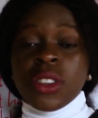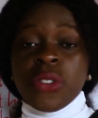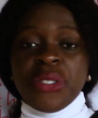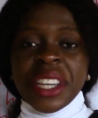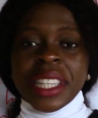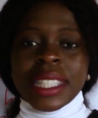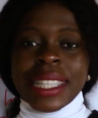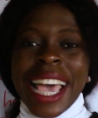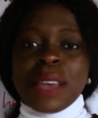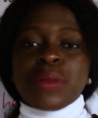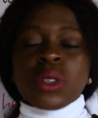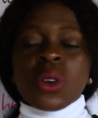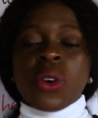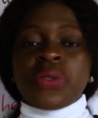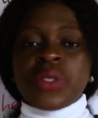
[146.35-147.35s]
different
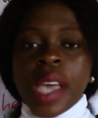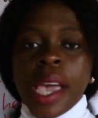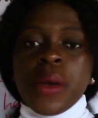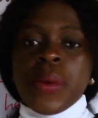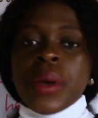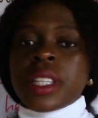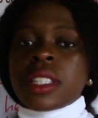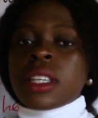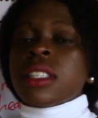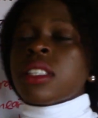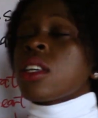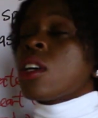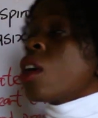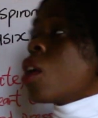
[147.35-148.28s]
types of diuretics.